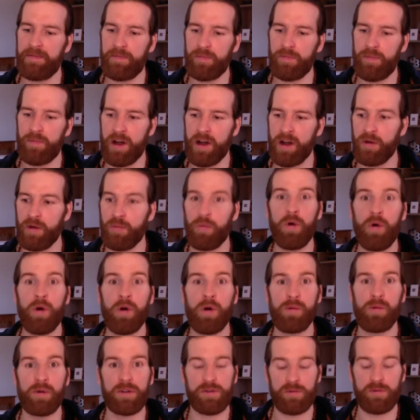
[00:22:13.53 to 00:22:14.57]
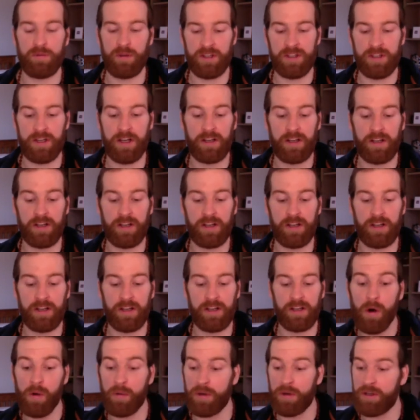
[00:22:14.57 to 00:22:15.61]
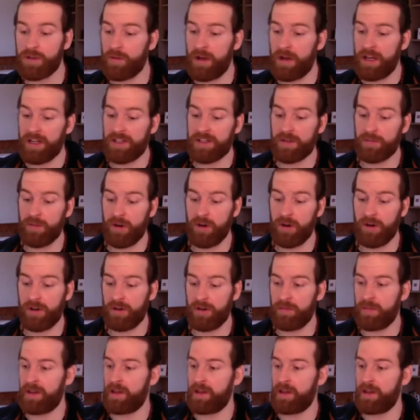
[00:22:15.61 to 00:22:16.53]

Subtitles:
where a psychological war was waged upon them,